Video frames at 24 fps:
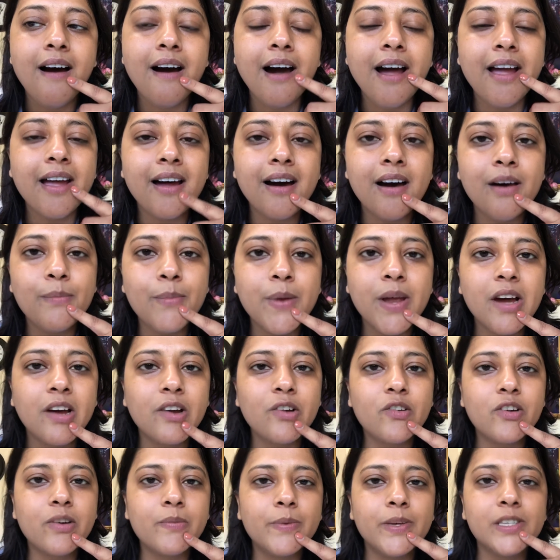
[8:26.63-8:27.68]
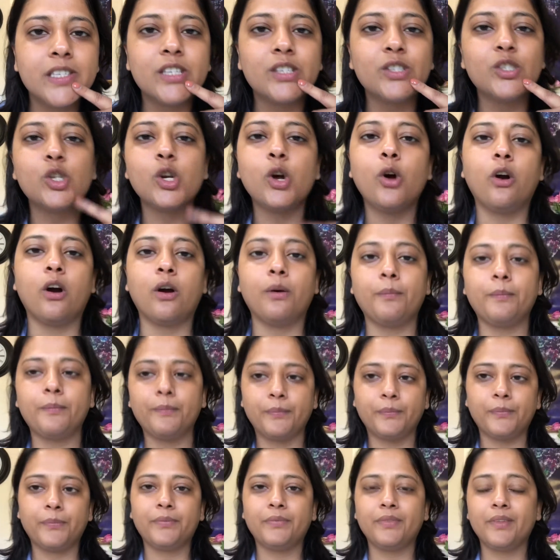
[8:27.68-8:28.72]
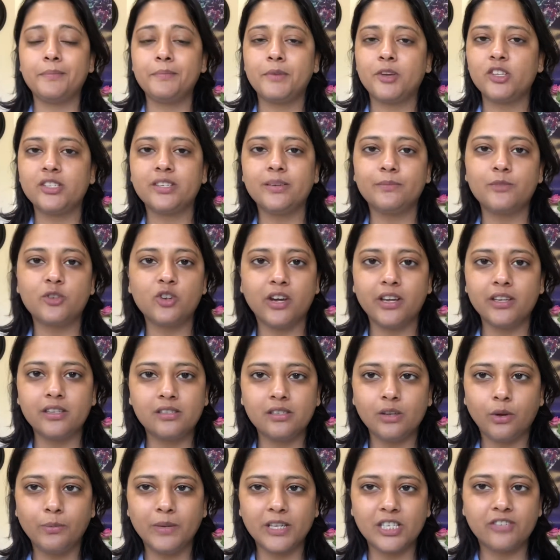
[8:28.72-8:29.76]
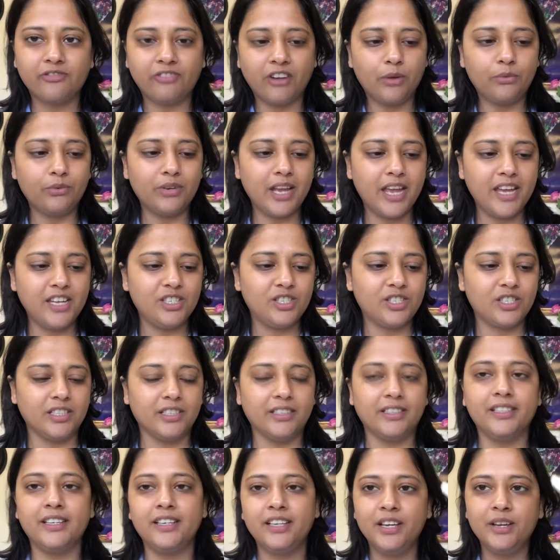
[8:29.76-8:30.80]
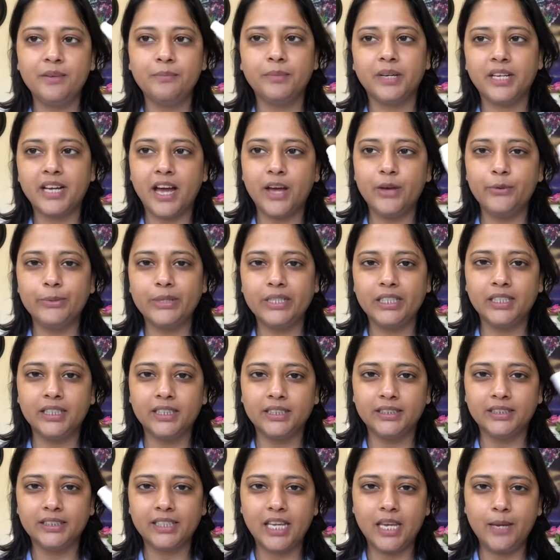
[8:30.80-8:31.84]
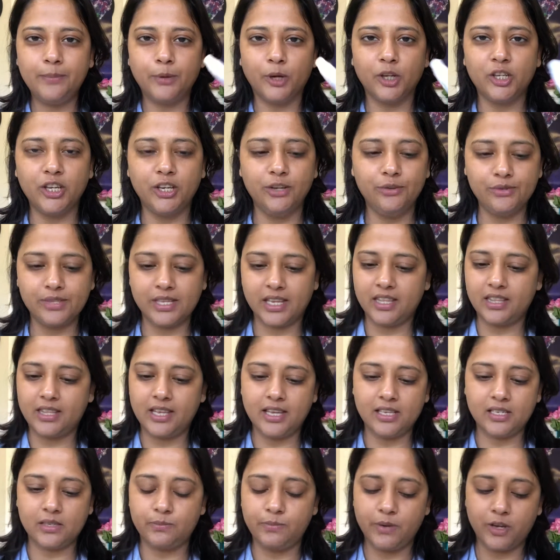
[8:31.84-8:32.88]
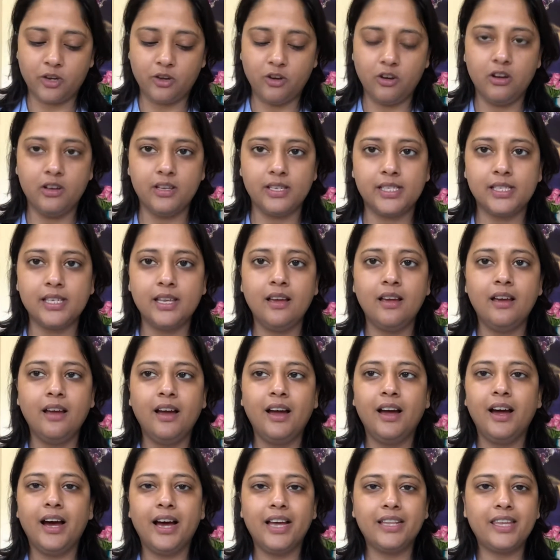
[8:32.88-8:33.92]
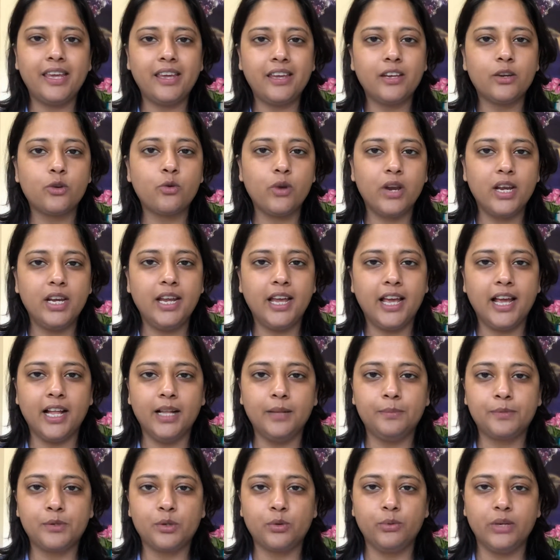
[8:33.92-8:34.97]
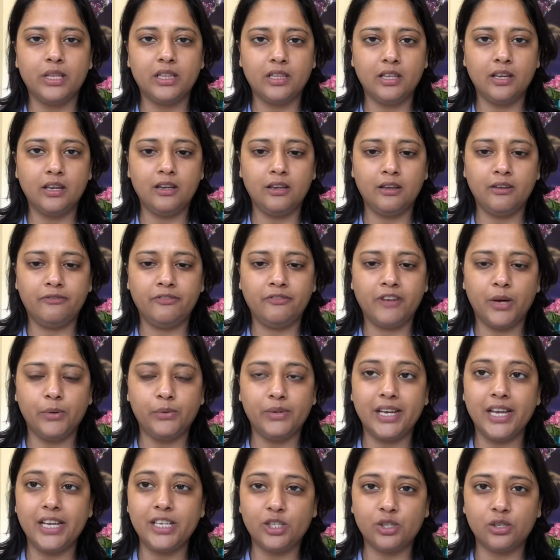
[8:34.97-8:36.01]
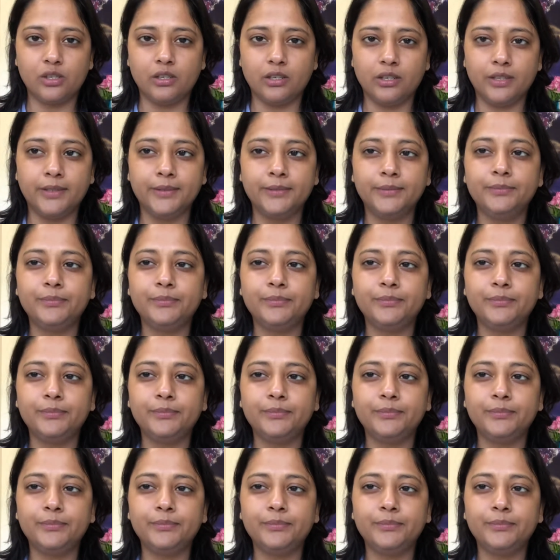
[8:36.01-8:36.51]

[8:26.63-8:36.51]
I can't be 100% sure because I'm trying so much foundation, but I will keep on using this because I think it really helped with the foundation